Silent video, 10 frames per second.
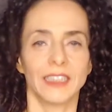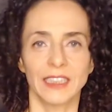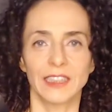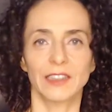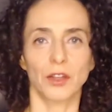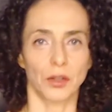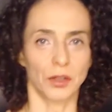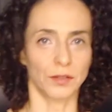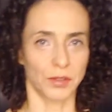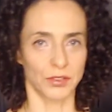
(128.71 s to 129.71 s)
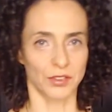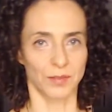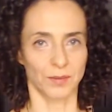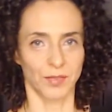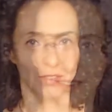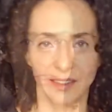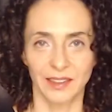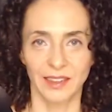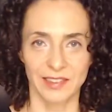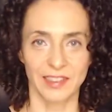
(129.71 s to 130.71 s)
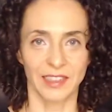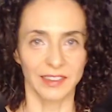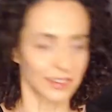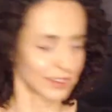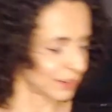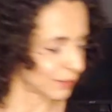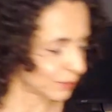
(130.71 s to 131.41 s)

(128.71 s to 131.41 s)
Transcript: in her verse. Let's take a listen.